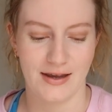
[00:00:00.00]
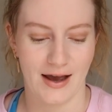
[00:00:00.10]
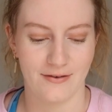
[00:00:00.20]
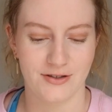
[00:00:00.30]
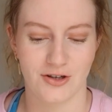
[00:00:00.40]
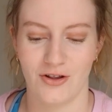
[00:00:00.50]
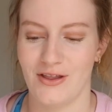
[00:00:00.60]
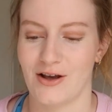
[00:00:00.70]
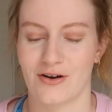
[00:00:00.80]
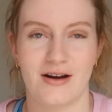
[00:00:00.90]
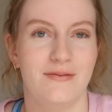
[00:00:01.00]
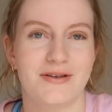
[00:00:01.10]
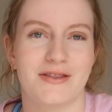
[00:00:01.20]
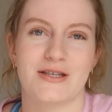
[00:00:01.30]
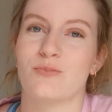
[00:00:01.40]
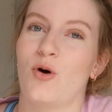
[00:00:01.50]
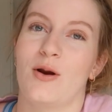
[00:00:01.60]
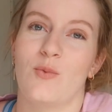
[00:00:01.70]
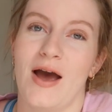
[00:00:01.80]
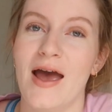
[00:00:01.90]
gotten him to this
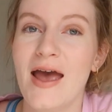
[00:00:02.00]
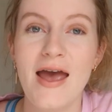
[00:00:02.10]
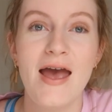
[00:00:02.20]
point where